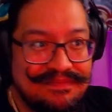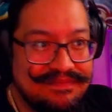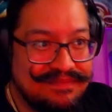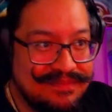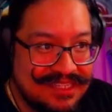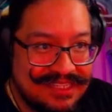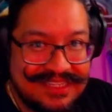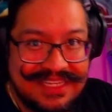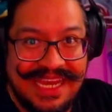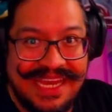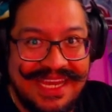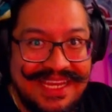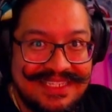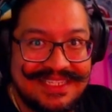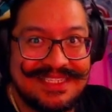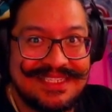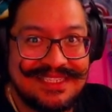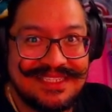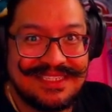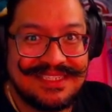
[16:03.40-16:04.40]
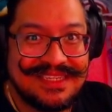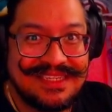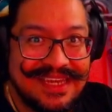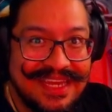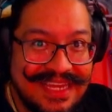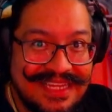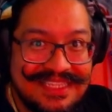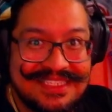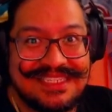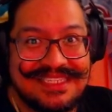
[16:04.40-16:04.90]
changes
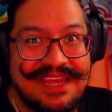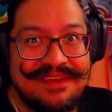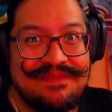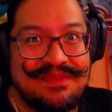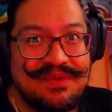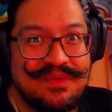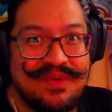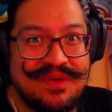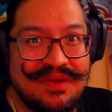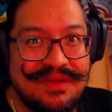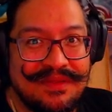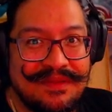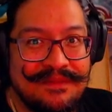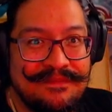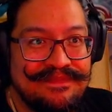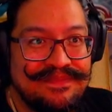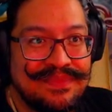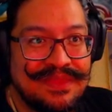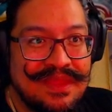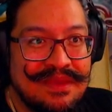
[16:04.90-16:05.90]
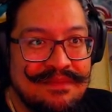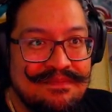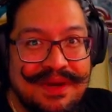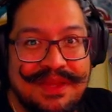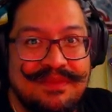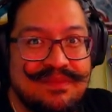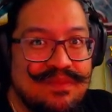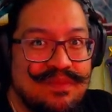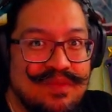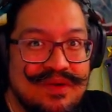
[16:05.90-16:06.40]
in Save the World,
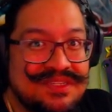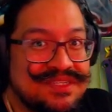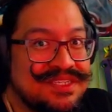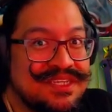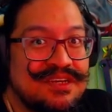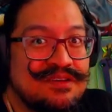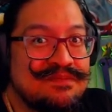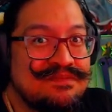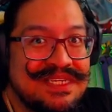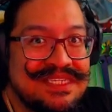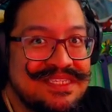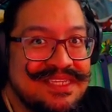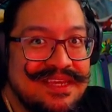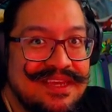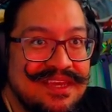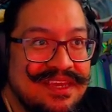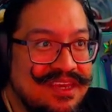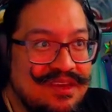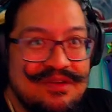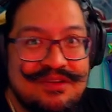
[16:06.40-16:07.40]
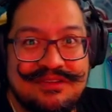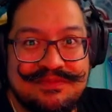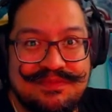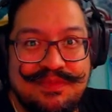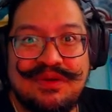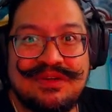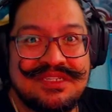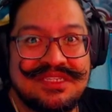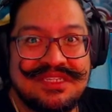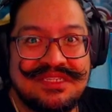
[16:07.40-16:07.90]
but we're still missing huge
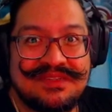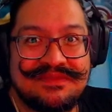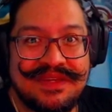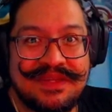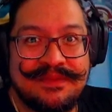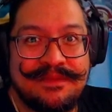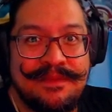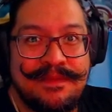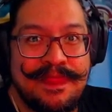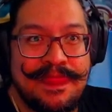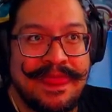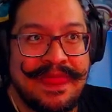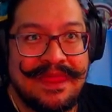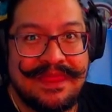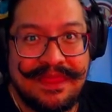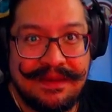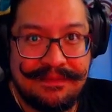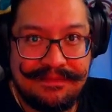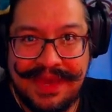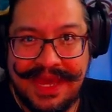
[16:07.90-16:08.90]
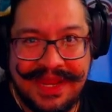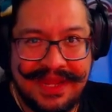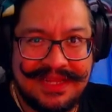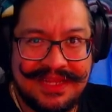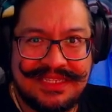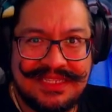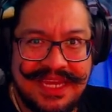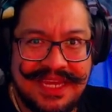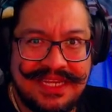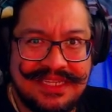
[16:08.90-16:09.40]
portions of it. The meta
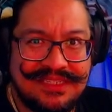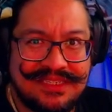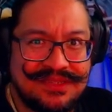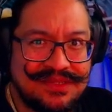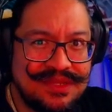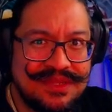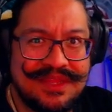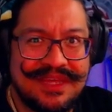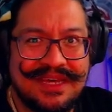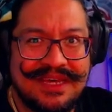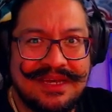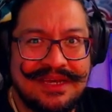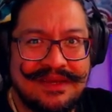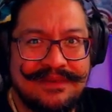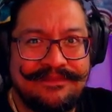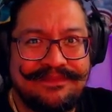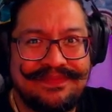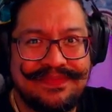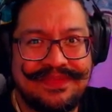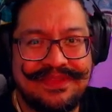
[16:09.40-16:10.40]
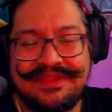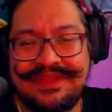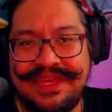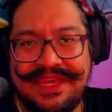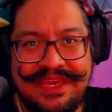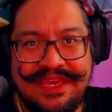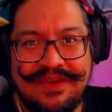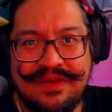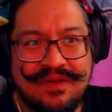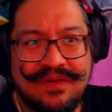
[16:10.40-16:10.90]
change to the to the
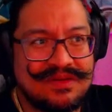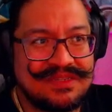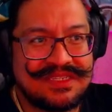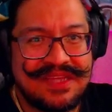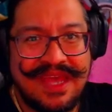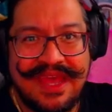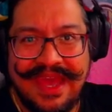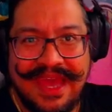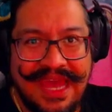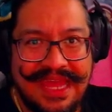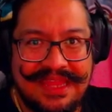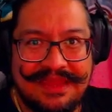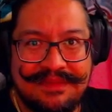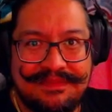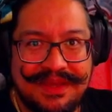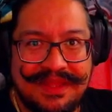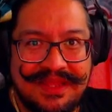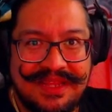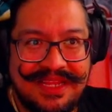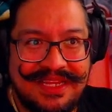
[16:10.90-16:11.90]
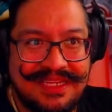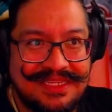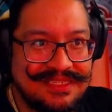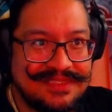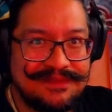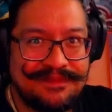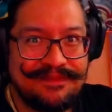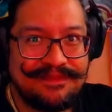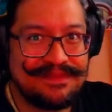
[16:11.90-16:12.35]
heroes and abilities,